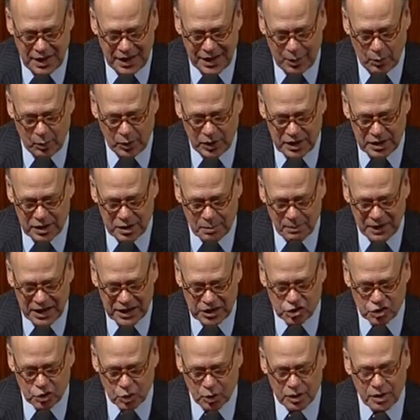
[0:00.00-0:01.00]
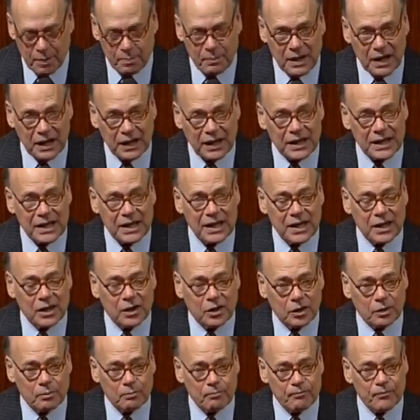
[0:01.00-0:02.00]
and we need to make sure the mentally
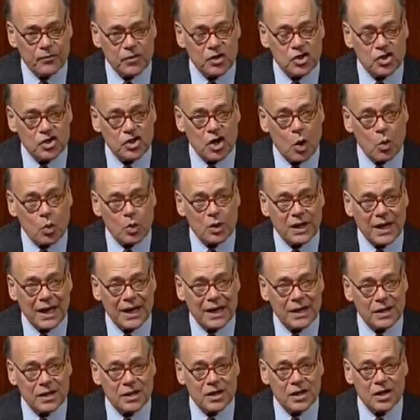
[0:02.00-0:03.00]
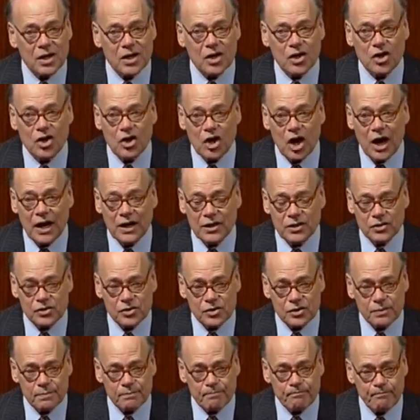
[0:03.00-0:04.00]
ill don't get
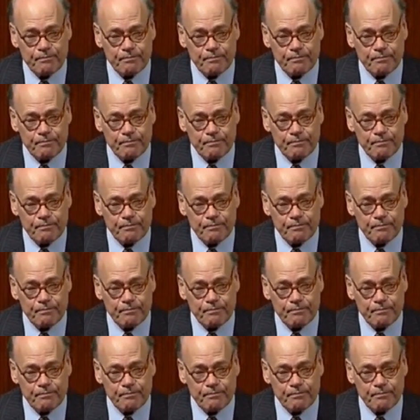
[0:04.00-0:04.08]
guns.